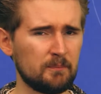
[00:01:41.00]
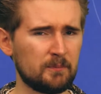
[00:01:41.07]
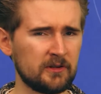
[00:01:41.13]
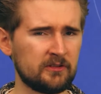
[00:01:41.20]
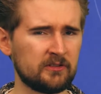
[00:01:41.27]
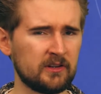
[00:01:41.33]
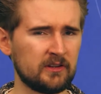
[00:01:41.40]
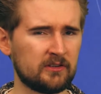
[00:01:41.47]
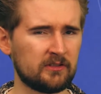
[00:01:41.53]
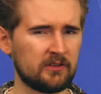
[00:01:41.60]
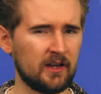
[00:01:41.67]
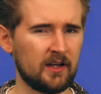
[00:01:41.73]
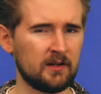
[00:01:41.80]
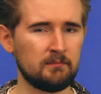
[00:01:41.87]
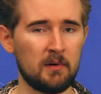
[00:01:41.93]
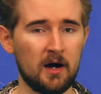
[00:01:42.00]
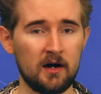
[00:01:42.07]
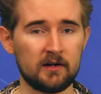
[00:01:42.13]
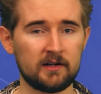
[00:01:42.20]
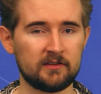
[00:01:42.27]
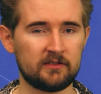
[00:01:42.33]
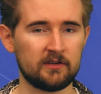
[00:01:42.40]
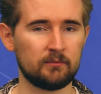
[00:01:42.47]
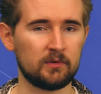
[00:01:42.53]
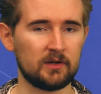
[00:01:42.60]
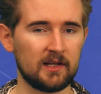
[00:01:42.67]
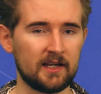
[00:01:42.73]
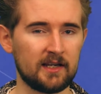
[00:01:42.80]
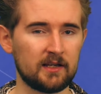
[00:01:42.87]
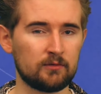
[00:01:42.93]
business and marketing
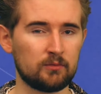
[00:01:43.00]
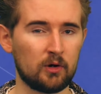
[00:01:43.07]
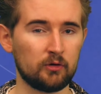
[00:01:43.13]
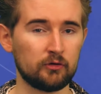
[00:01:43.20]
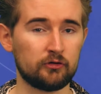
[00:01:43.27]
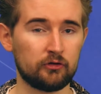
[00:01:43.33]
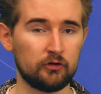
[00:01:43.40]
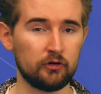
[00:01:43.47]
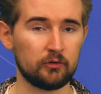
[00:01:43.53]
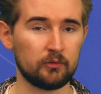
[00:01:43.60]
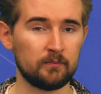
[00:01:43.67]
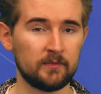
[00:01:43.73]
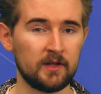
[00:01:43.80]
related roles too.